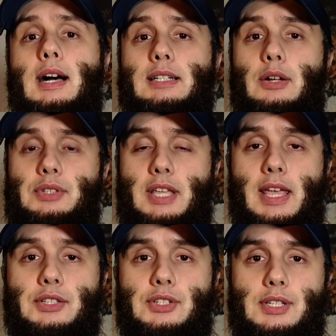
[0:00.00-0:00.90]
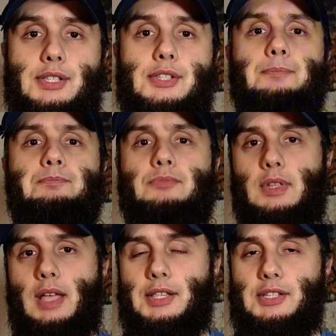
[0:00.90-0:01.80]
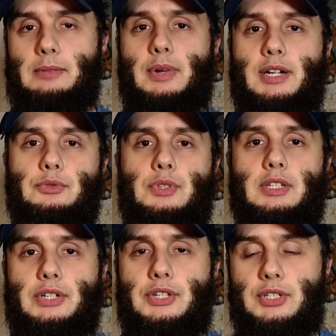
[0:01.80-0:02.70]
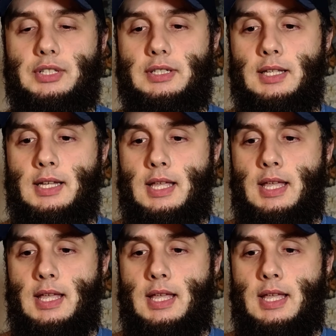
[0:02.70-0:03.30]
around the edges as compared to the original.